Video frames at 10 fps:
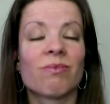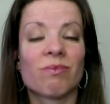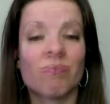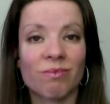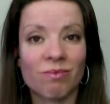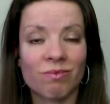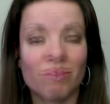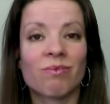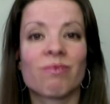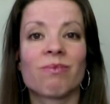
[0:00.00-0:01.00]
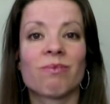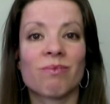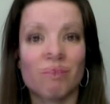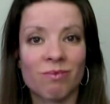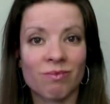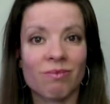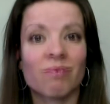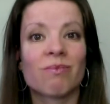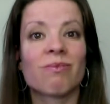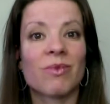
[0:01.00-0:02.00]

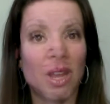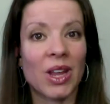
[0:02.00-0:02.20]
(not speaking)